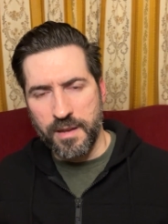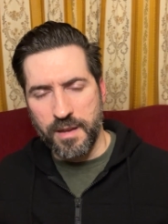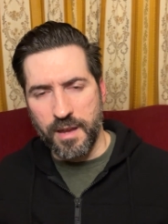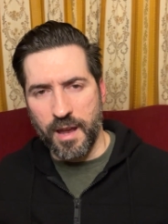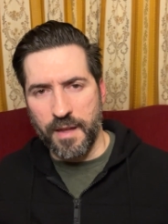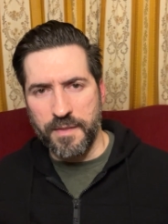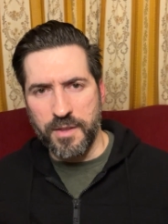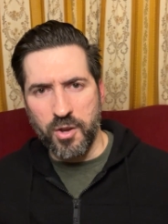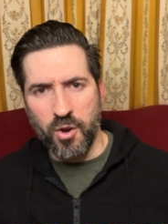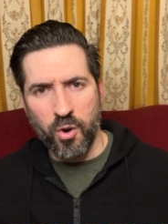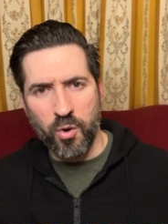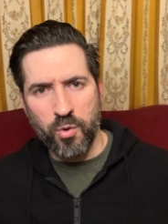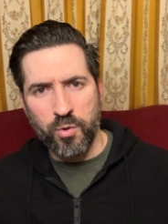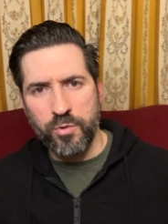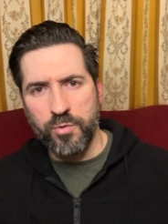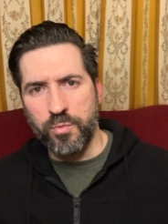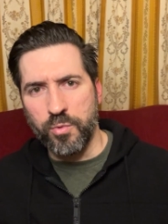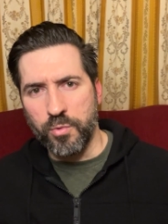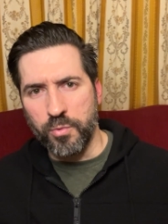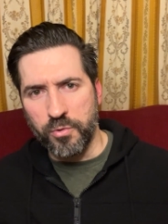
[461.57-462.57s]
And the
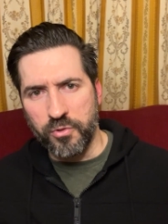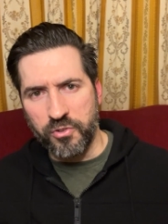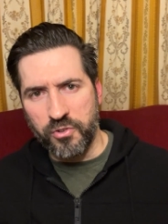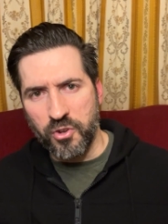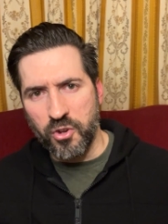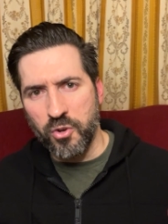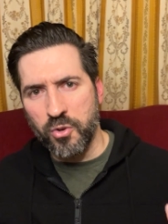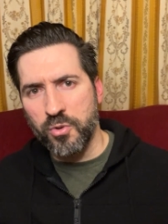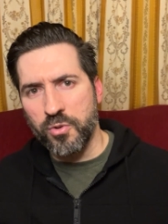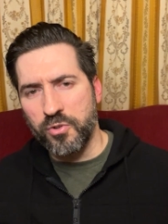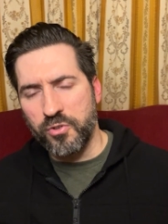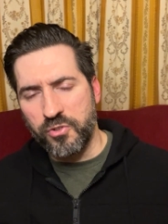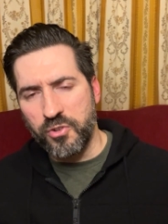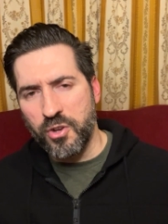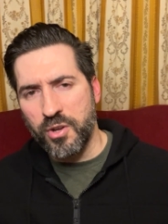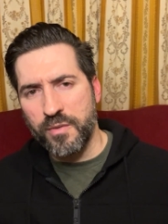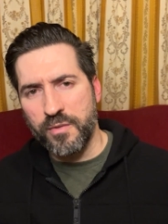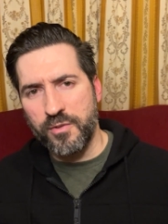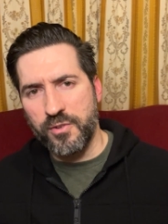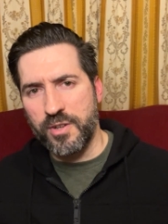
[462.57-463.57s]
old will
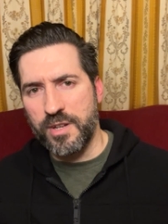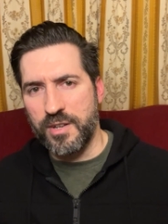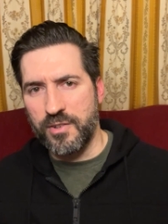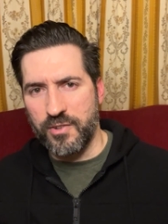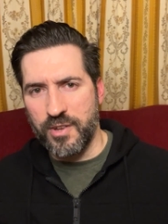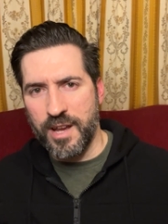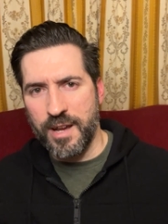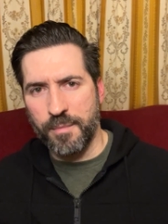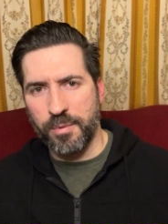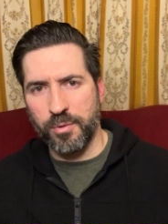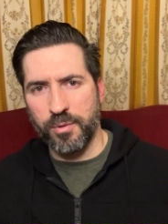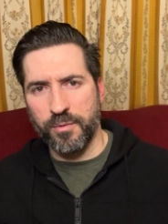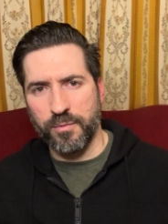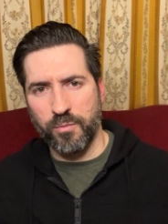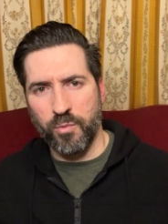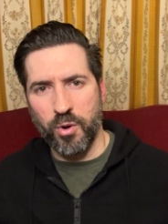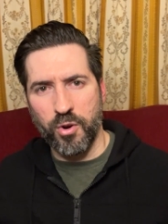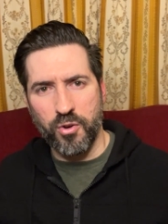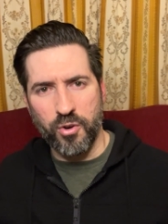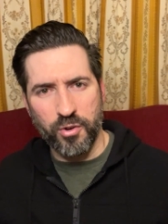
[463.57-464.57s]
serve as an example of
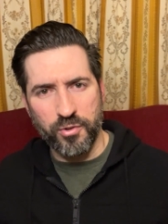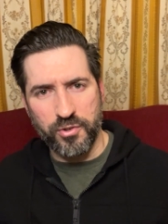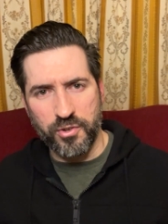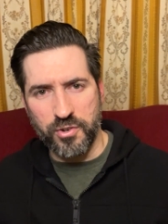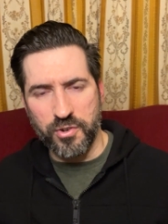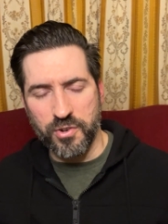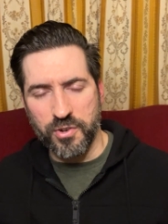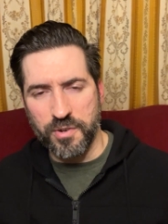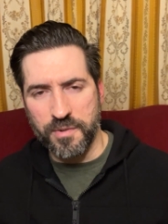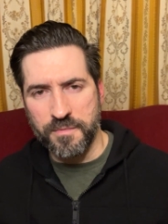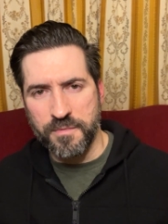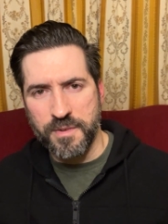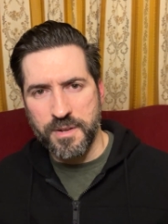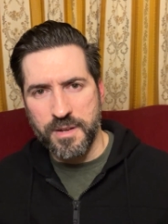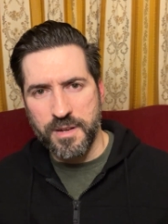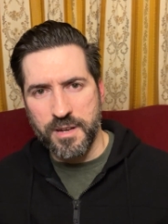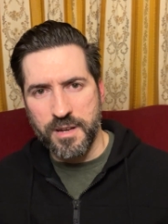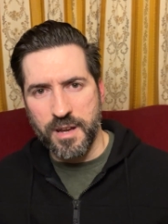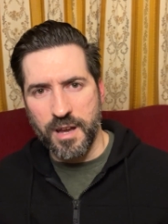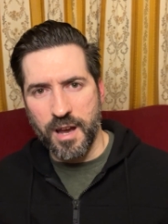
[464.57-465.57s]
what not to do,
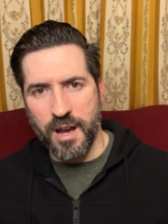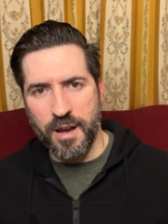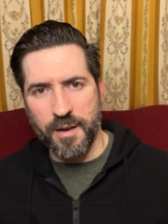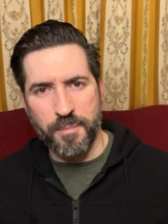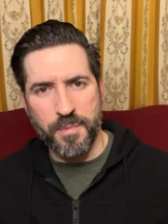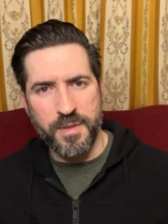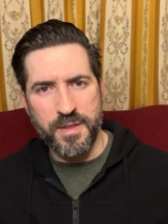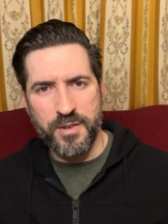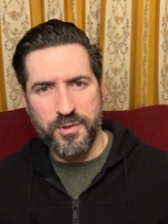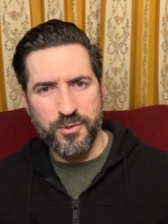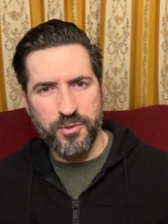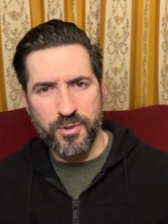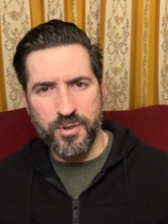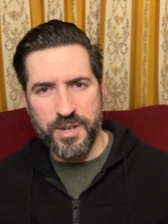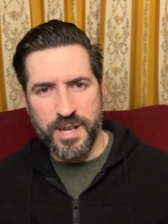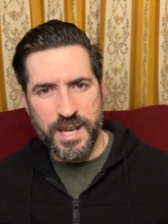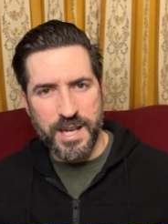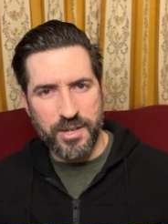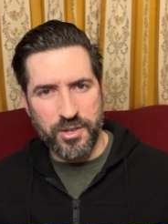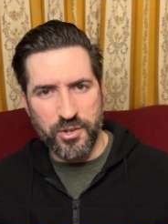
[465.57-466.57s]
but there's no
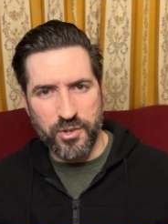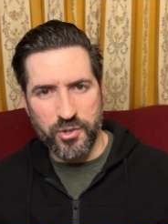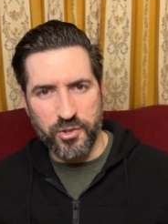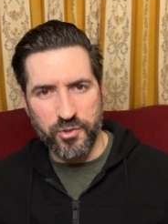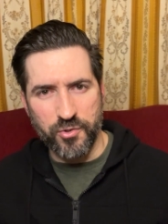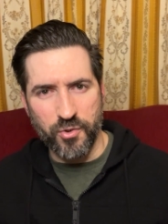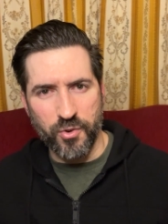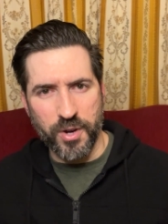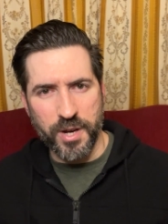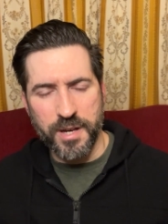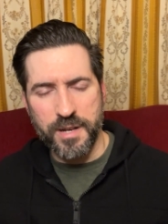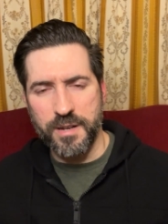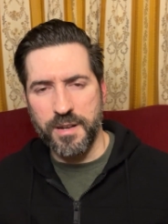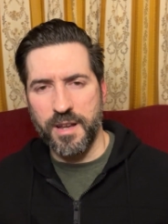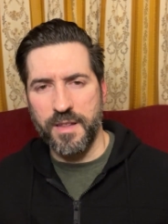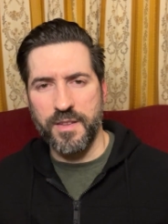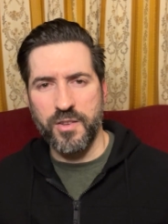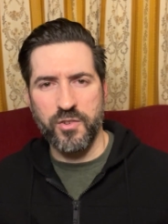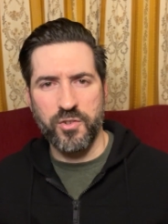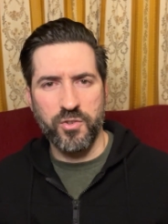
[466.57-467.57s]
need to destroy it,
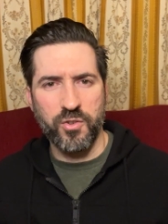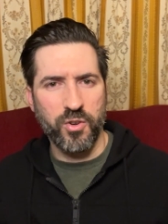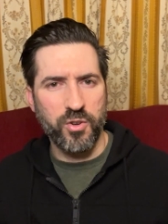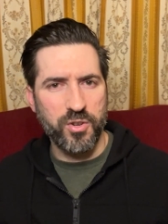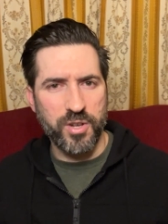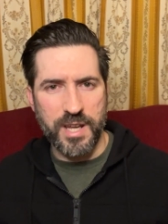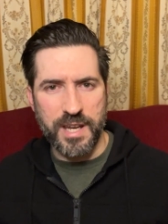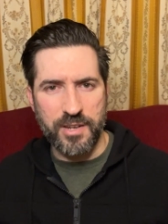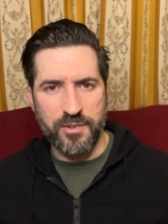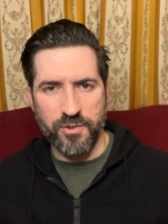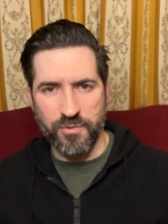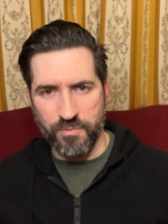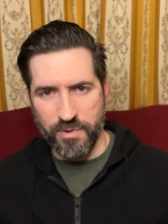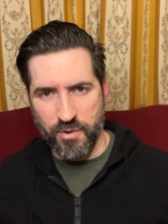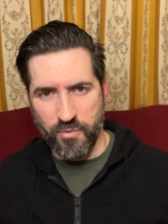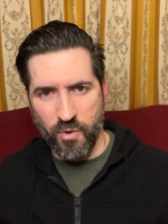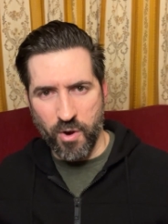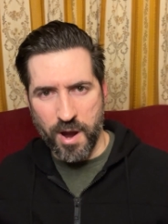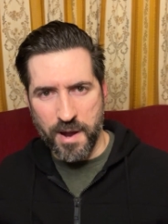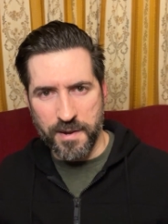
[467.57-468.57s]
and there's no need to
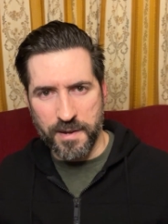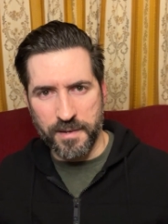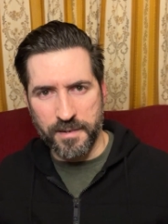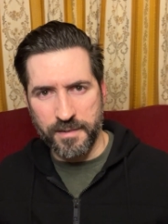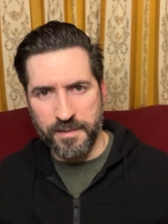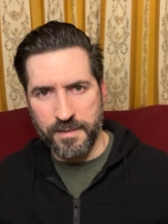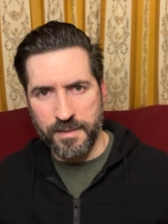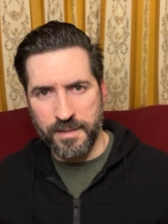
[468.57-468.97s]
rewrite it.